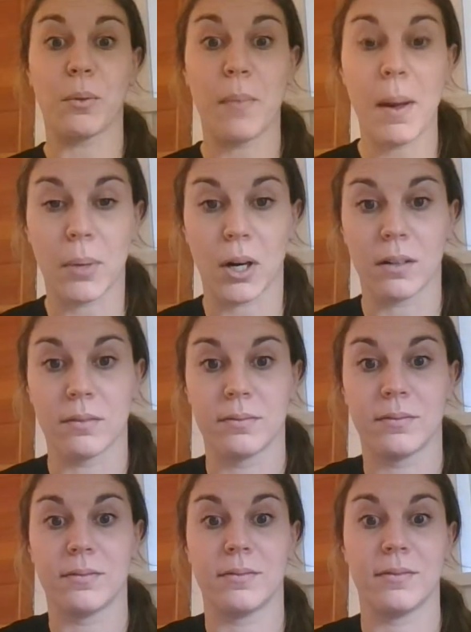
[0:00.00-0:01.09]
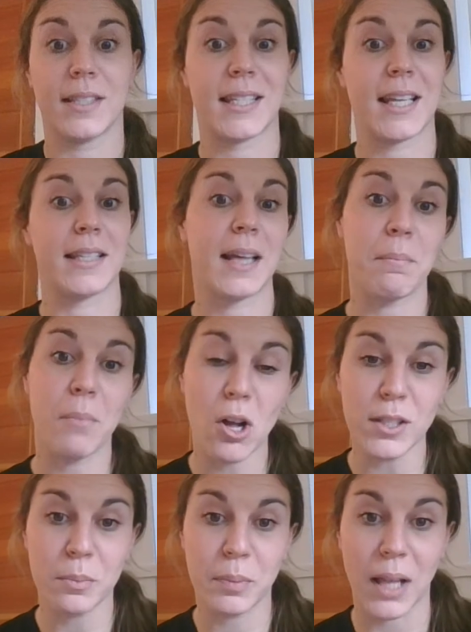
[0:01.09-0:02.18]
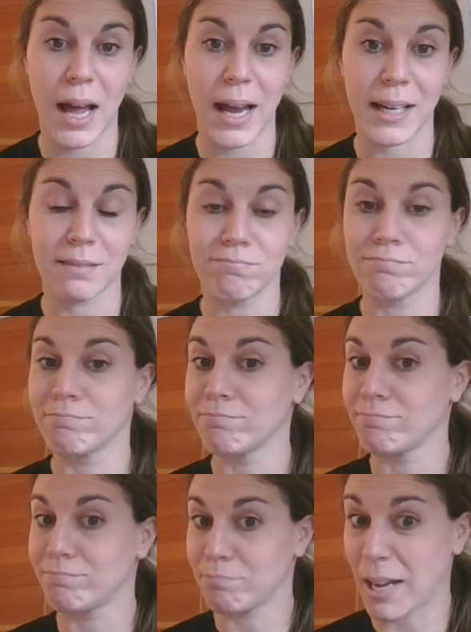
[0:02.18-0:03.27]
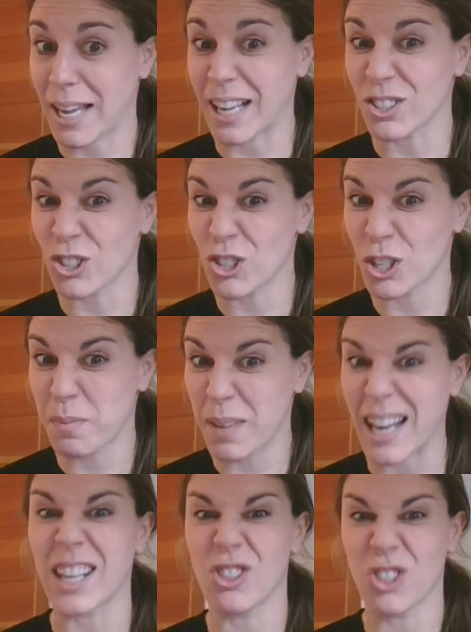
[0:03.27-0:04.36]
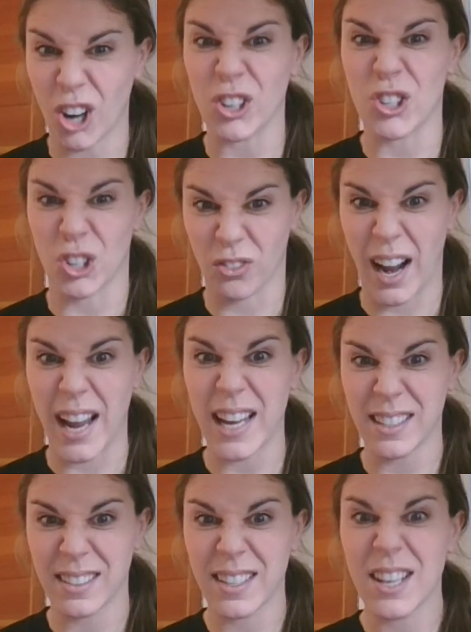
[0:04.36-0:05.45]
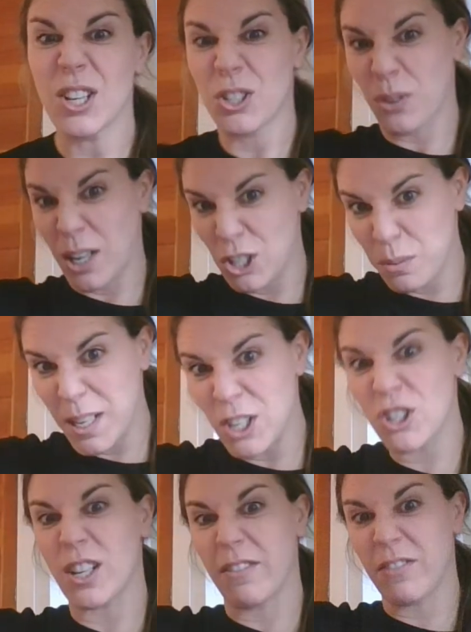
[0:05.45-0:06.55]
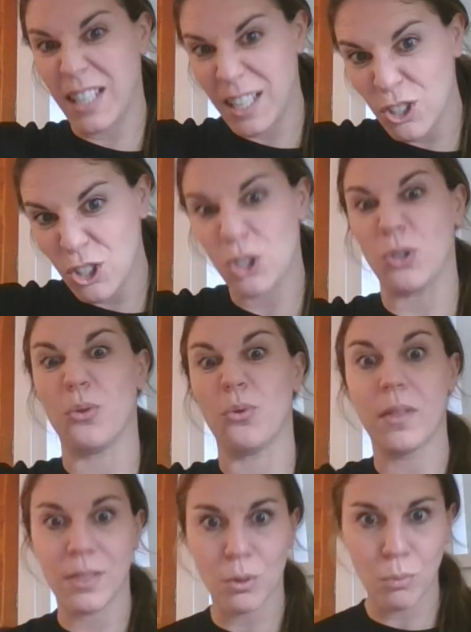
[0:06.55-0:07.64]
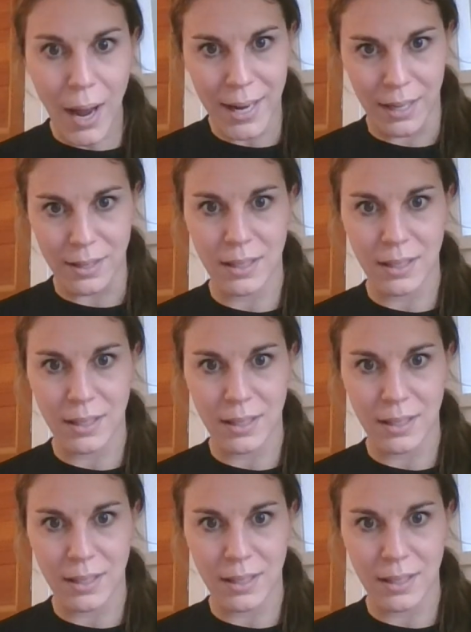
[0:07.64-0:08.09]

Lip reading: remember, since I'm multiplying, my answer should be getting larger, right? So I should be shifting to the right.